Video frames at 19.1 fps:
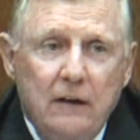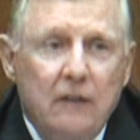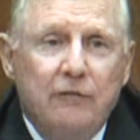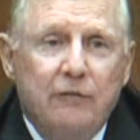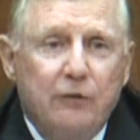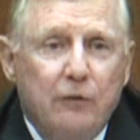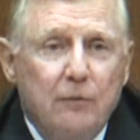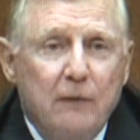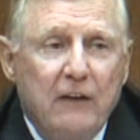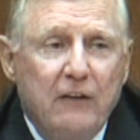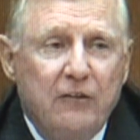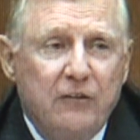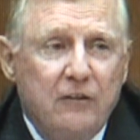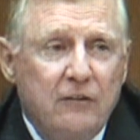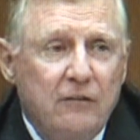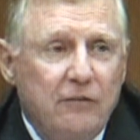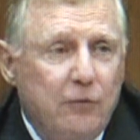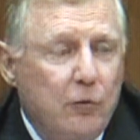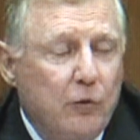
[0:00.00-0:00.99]

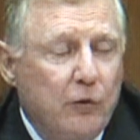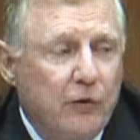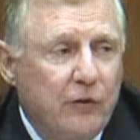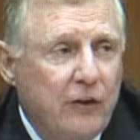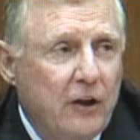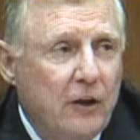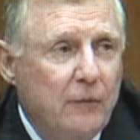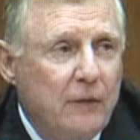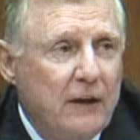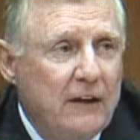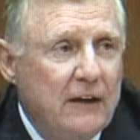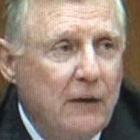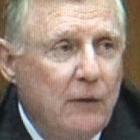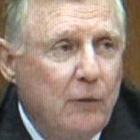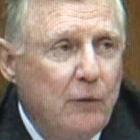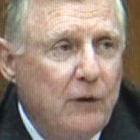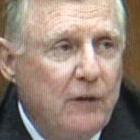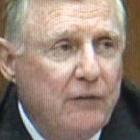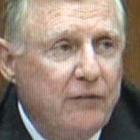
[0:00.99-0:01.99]
information forthcoming
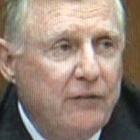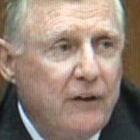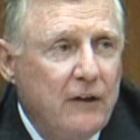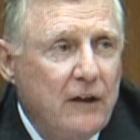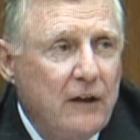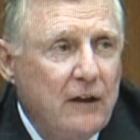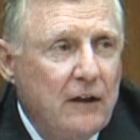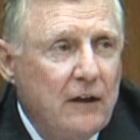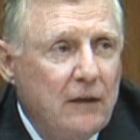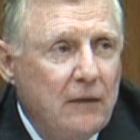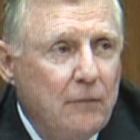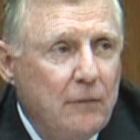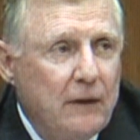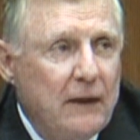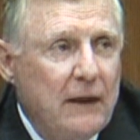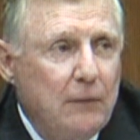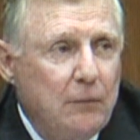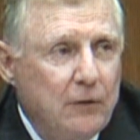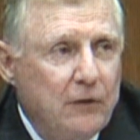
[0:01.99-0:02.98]
that would have
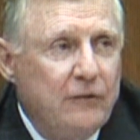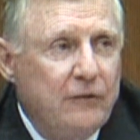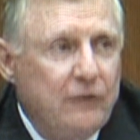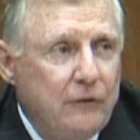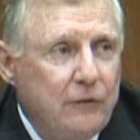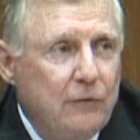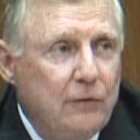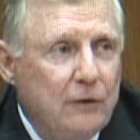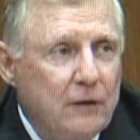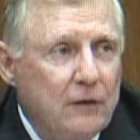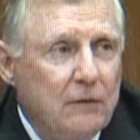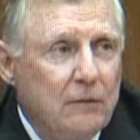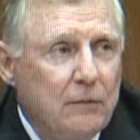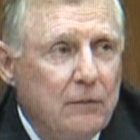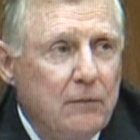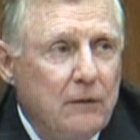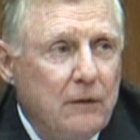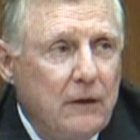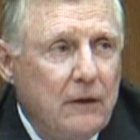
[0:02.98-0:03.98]
been able
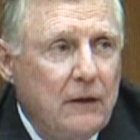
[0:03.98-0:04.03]
to